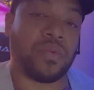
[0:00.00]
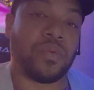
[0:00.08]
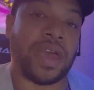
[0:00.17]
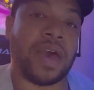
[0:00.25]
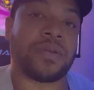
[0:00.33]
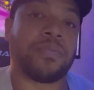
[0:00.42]

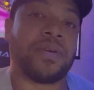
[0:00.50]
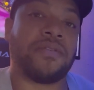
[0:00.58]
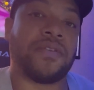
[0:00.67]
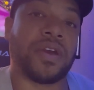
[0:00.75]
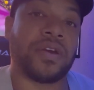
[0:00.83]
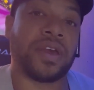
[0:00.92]
we have to be
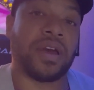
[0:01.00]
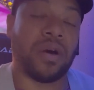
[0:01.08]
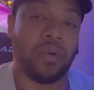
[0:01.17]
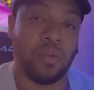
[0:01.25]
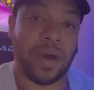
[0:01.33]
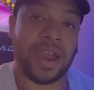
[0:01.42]
very
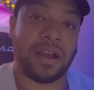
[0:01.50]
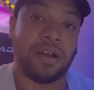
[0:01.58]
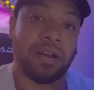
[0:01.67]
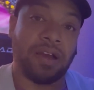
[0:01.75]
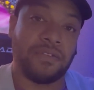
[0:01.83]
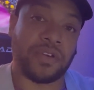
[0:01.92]

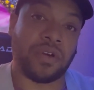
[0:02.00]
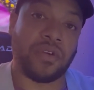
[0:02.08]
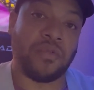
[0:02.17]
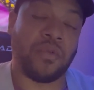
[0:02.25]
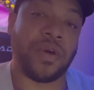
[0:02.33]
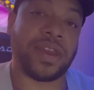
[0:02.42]
aware of
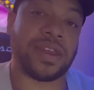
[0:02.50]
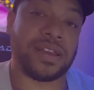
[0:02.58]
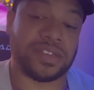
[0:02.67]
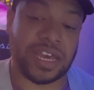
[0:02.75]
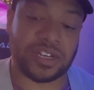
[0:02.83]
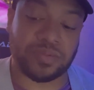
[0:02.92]
your avoidant
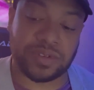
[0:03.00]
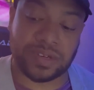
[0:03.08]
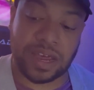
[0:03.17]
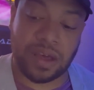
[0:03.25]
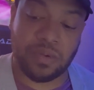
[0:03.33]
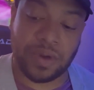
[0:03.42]
attachment style.